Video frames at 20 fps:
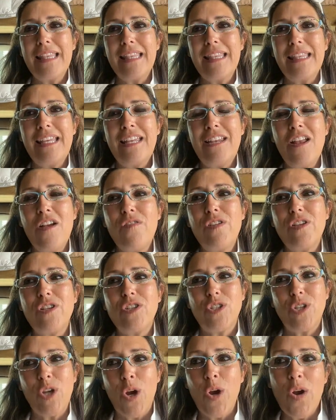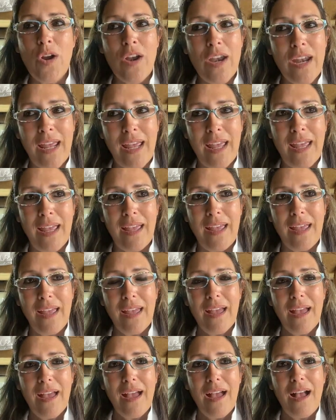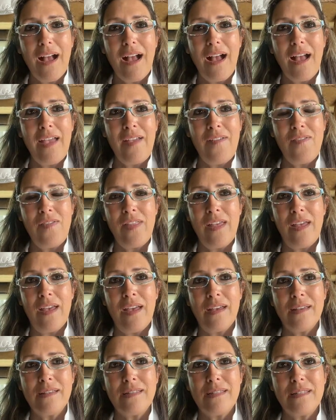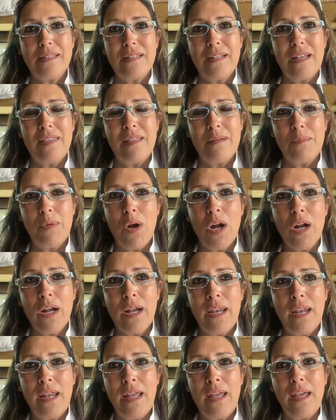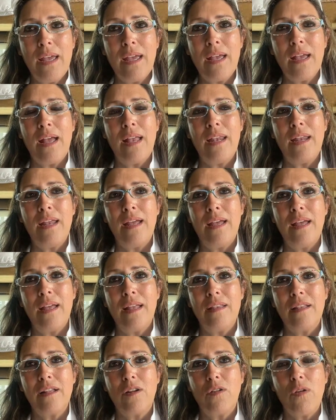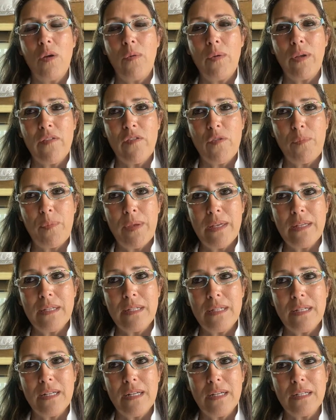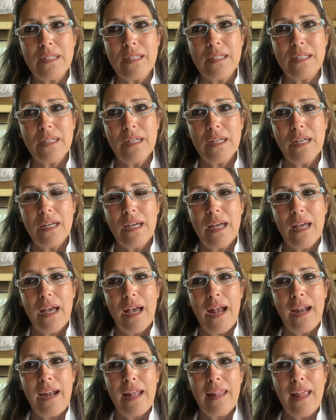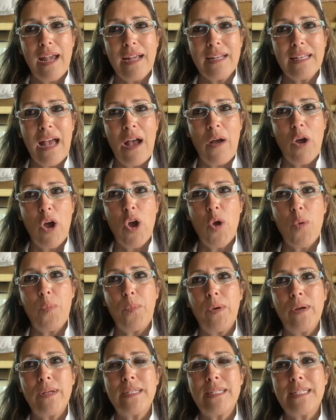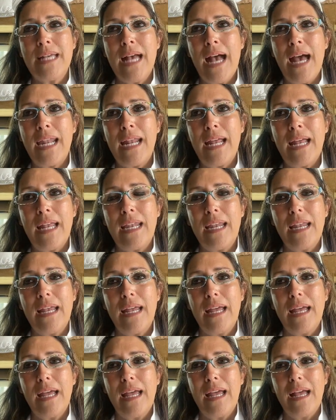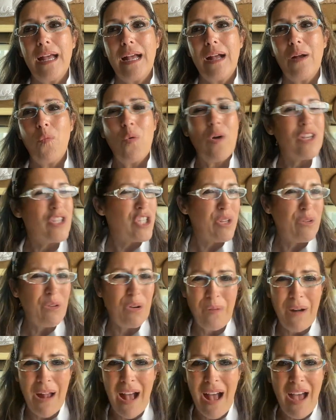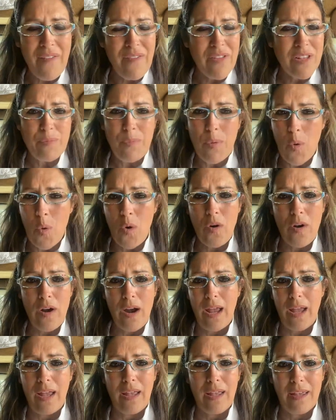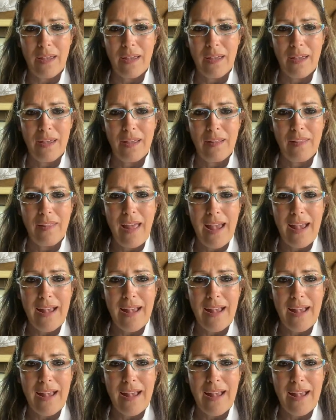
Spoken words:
the journey in this, in the marketing and in the growing of a business. And I liked how Oprah said it. Once you arrive, it's boring. Like